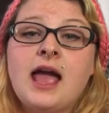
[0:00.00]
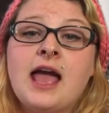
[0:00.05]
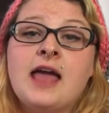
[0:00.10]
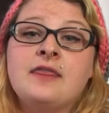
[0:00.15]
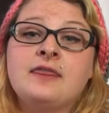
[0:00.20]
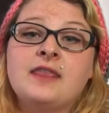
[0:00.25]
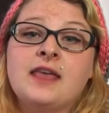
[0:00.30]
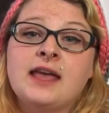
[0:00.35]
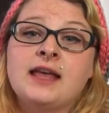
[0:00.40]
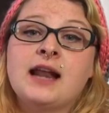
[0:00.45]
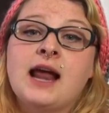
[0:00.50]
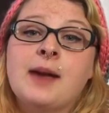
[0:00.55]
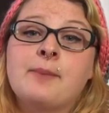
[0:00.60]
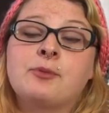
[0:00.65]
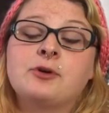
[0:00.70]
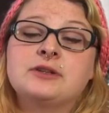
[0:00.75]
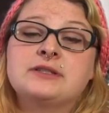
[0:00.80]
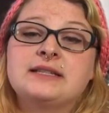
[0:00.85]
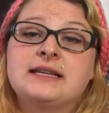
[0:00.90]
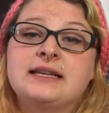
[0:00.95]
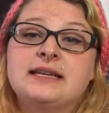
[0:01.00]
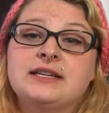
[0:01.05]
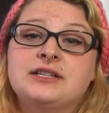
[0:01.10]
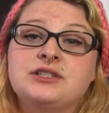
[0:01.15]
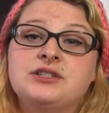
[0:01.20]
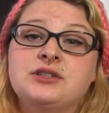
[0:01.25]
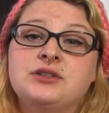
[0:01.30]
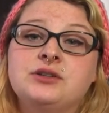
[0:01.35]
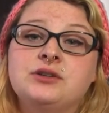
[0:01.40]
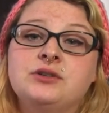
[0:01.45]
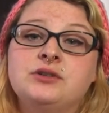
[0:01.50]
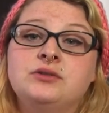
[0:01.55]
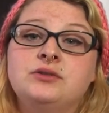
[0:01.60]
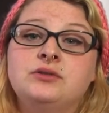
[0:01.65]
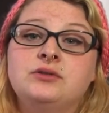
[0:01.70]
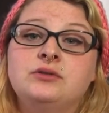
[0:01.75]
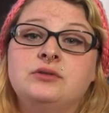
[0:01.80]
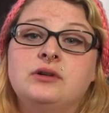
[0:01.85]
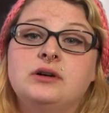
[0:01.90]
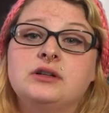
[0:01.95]
And then I proceeded
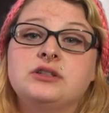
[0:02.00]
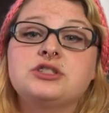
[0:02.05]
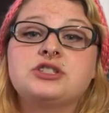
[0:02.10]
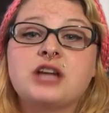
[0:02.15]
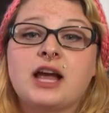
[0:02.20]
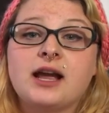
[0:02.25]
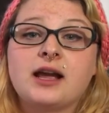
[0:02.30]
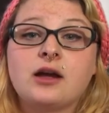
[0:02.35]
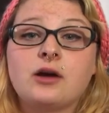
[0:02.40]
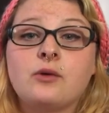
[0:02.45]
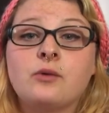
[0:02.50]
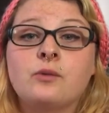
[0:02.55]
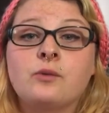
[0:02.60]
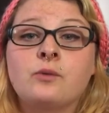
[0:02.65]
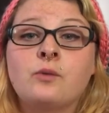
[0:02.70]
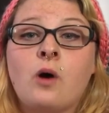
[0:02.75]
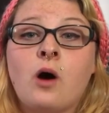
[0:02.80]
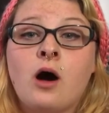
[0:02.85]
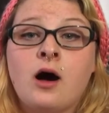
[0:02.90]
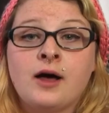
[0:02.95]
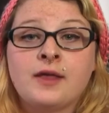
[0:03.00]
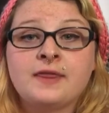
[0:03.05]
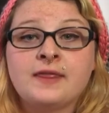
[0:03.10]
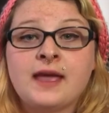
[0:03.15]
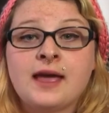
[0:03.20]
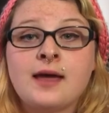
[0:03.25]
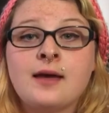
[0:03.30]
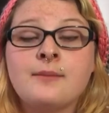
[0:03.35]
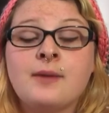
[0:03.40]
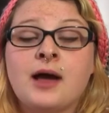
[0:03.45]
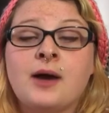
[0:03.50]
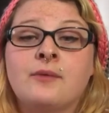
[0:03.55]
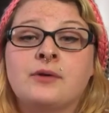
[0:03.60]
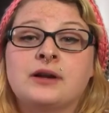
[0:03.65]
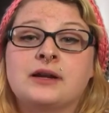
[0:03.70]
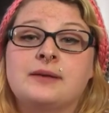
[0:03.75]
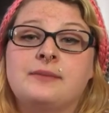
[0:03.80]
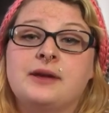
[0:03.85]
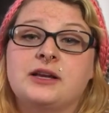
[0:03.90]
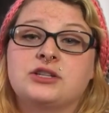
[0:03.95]
to check on them. I
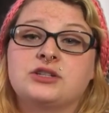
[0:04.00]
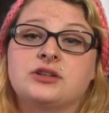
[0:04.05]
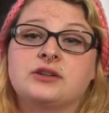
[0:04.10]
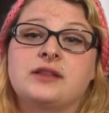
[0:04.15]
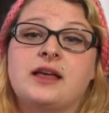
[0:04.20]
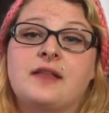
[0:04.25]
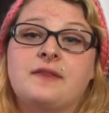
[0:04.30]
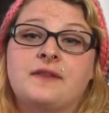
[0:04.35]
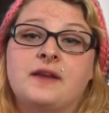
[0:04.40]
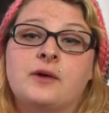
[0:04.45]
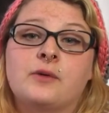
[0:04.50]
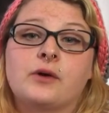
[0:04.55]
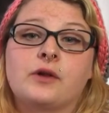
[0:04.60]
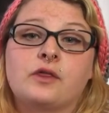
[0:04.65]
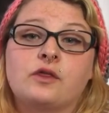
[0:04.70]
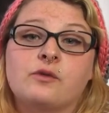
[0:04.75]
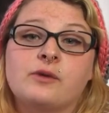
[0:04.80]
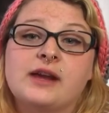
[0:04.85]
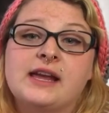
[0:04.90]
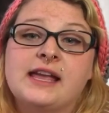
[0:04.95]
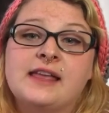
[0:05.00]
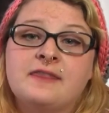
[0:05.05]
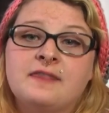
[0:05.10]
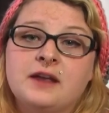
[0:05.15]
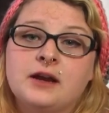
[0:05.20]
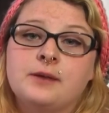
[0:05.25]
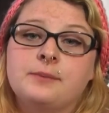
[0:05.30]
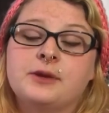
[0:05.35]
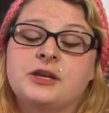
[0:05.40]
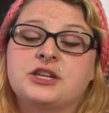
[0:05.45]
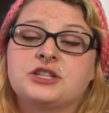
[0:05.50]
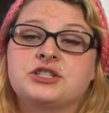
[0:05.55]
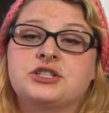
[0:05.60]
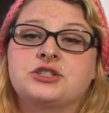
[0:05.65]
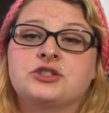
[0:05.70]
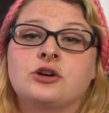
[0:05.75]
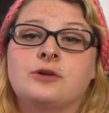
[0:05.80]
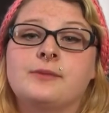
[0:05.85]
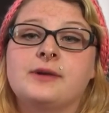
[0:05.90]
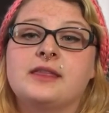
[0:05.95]
wanted to make sure that there were three in there because
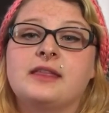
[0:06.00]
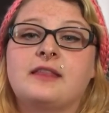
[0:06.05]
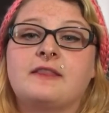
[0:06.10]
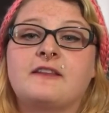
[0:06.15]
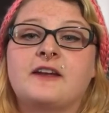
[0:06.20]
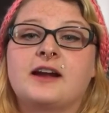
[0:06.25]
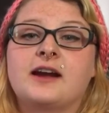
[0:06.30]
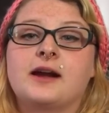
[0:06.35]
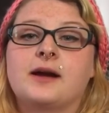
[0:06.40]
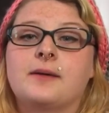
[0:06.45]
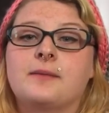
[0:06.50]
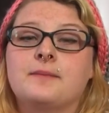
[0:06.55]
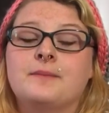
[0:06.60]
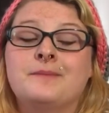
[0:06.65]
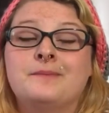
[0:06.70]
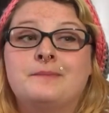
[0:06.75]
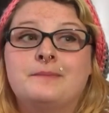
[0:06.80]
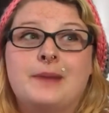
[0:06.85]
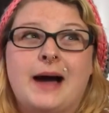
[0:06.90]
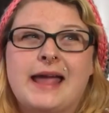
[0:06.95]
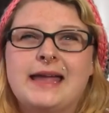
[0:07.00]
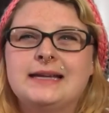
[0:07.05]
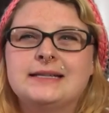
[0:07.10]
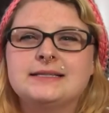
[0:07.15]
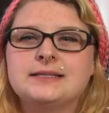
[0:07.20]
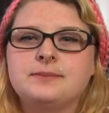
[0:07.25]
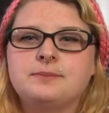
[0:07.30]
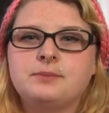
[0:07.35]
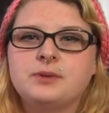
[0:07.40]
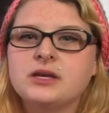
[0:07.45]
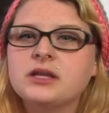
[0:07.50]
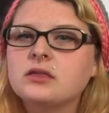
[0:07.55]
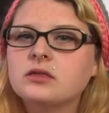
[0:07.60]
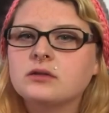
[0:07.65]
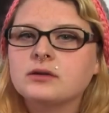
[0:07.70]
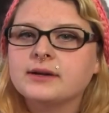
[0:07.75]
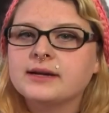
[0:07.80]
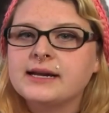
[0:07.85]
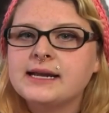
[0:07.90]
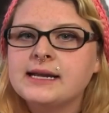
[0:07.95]
she told me that there might be
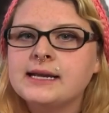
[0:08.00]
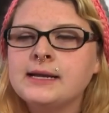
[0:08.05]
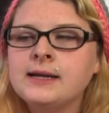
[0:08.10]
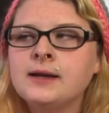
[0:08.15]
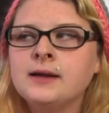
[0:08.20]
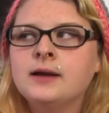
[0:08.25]
three.